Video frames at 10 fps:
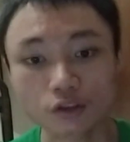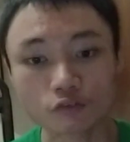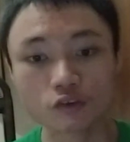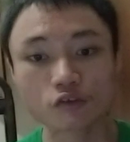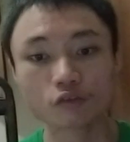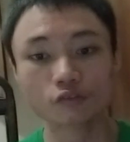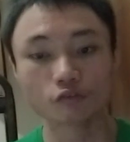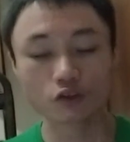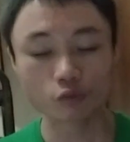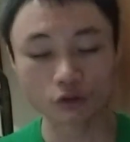First
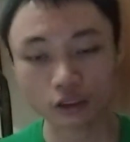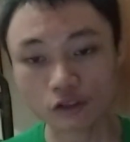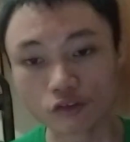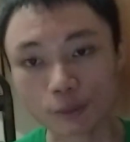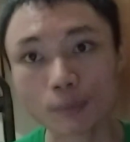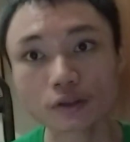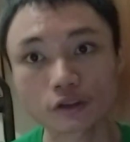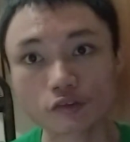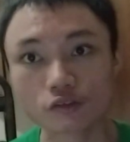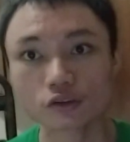word is
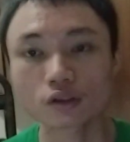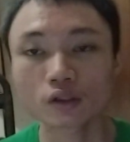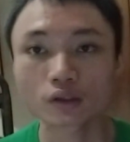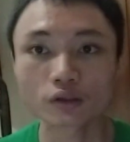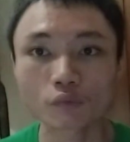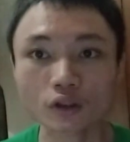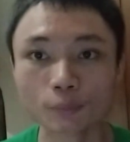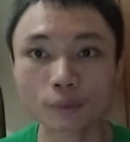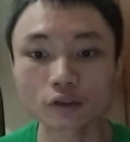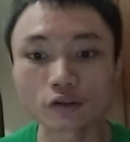abundant. The word
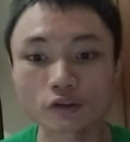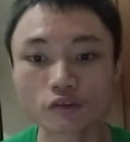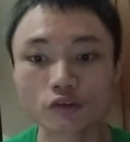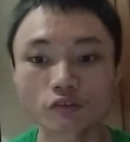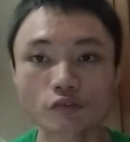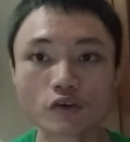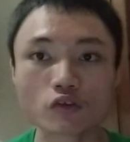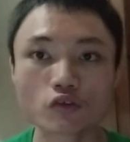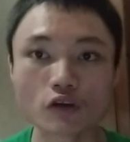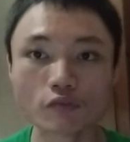abundant refers
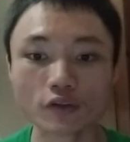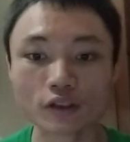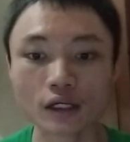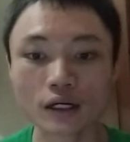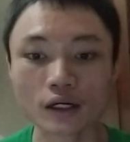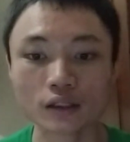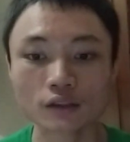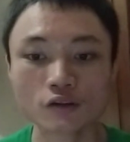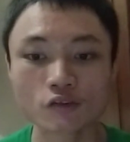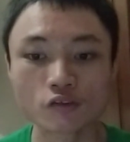to something
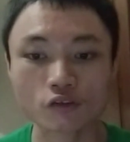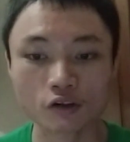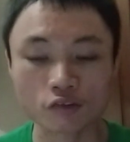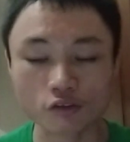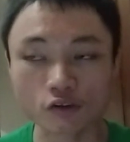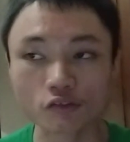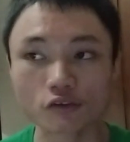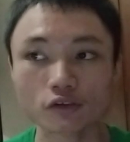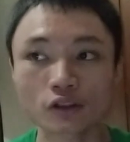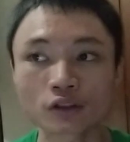that exists
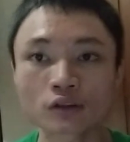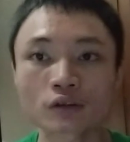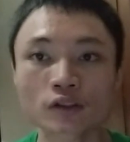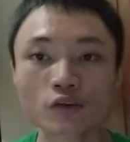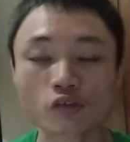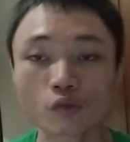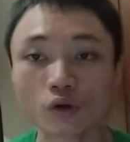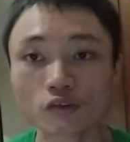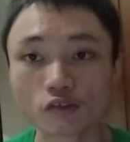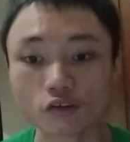in huge
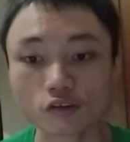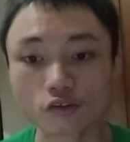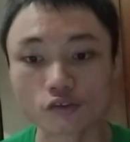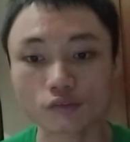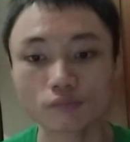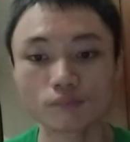quantities,